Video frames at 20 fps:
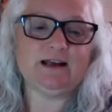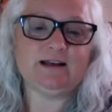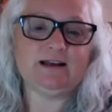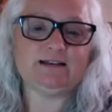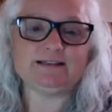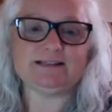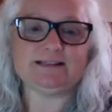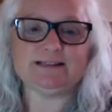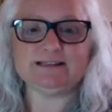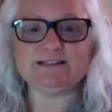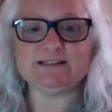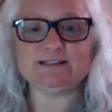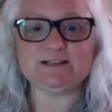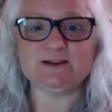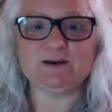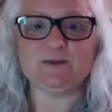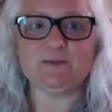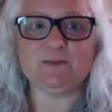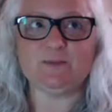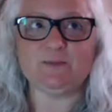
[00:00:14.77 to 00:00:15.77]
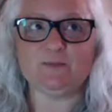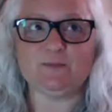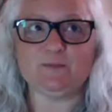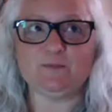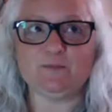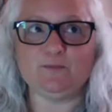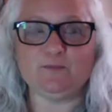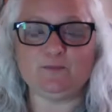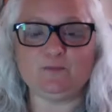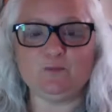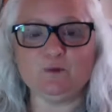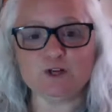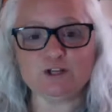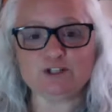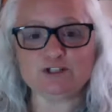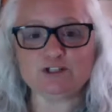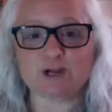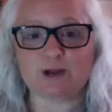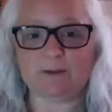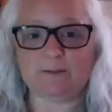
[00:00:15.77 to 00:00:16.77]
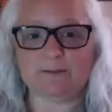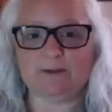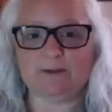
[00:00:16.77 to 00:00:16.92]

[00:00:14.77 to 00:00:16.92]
system workshop.